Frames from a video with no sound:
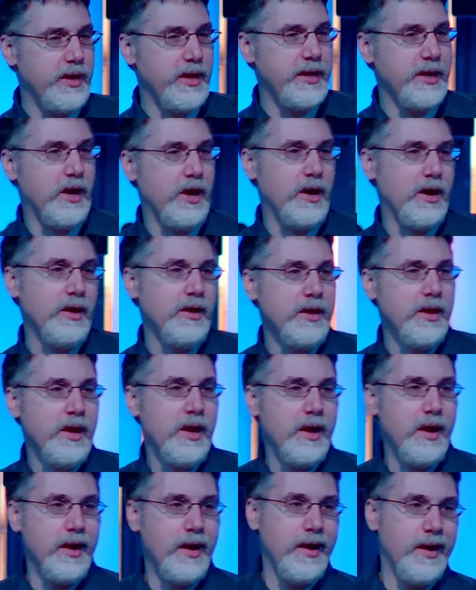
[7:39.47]

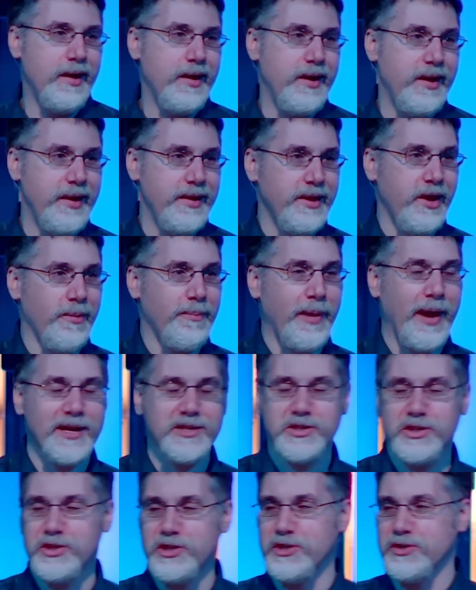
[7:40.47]
our
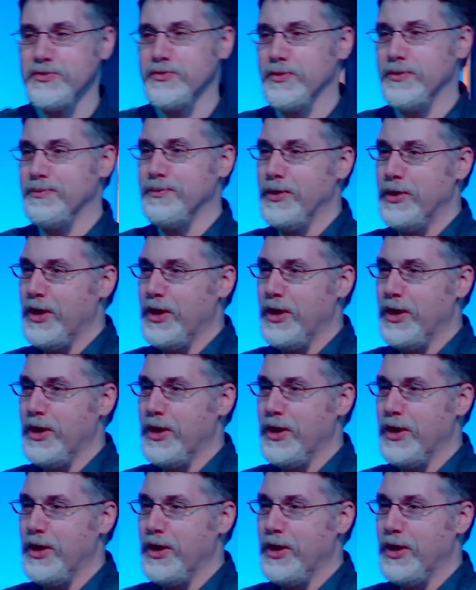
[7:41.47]
passages from